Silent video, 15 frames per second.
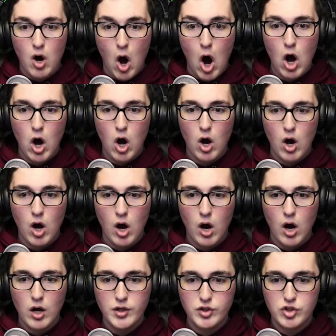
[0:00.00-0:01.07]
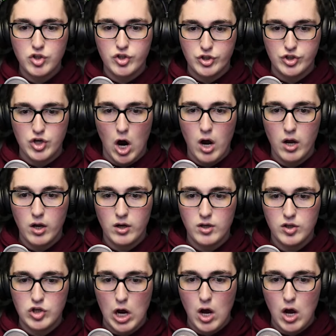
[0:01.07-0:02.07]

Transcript: Oh, oh no. Oh no.